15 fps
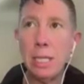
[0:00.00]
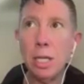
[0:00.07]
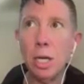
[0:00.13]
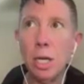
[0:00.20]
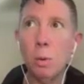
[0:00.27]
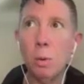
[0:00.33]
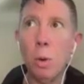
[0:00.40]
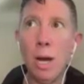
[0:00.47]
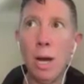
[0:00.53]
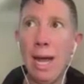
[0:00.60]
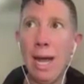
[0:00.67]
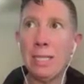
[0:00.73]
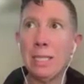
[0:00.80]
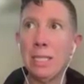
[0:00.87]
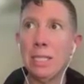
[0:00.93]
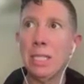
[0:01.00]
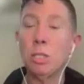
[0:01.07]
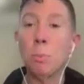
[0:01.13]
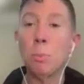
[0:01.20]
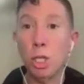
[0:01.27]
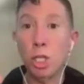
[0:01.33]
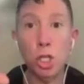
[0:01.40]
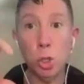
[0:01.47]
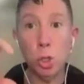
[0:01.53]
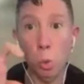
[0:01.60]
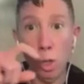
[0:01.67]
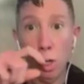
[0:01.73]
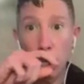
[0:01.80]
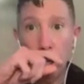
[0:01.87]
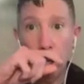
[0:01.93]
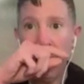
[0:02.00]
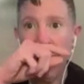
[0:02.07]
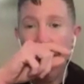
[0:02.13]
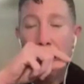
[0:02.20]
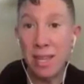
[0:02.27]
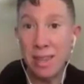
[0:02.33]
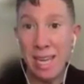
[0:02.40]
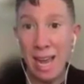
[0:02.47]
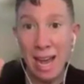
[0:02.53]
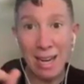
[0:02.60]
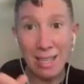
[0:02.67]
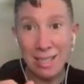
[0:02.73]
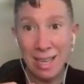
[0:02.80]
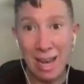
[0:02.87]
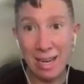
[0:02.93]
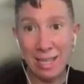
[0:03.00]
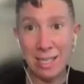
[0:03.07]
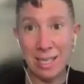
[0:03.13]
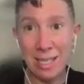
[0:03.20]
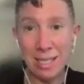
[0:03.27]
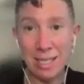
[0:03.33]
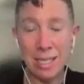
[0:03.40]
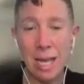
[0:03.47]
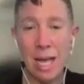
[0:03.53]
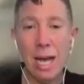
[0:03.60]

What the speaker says: the y-axis is much shorter than the x-axis.